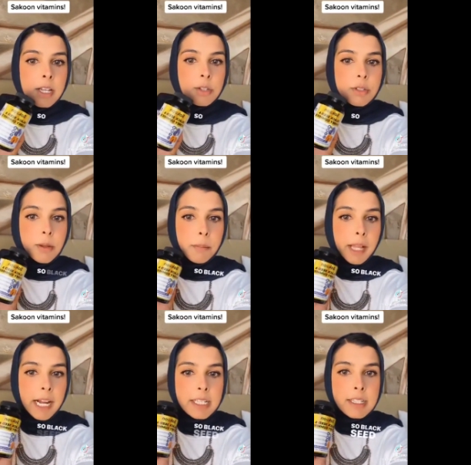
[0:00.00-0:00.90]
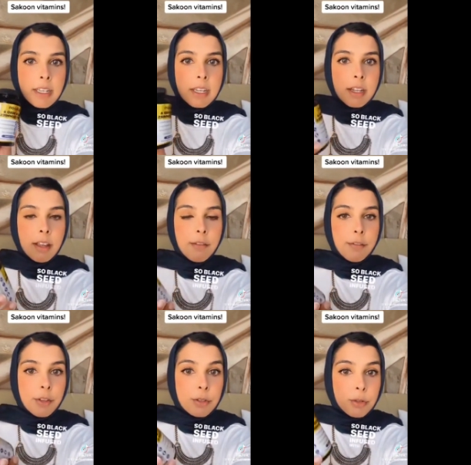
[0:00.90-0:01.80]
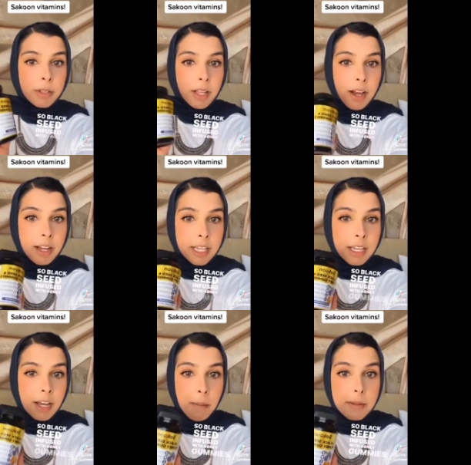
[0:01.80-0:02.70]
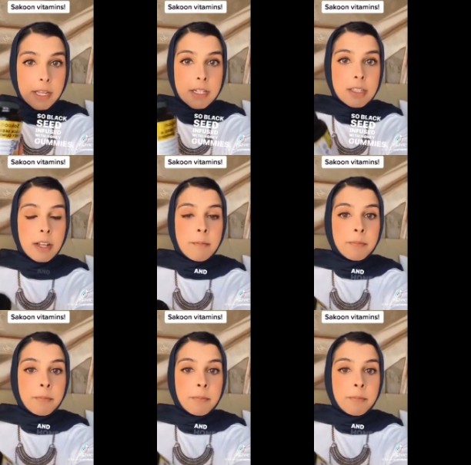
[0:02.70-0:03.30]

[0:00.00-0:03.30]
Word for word: So it's black seed infused with honey gummies.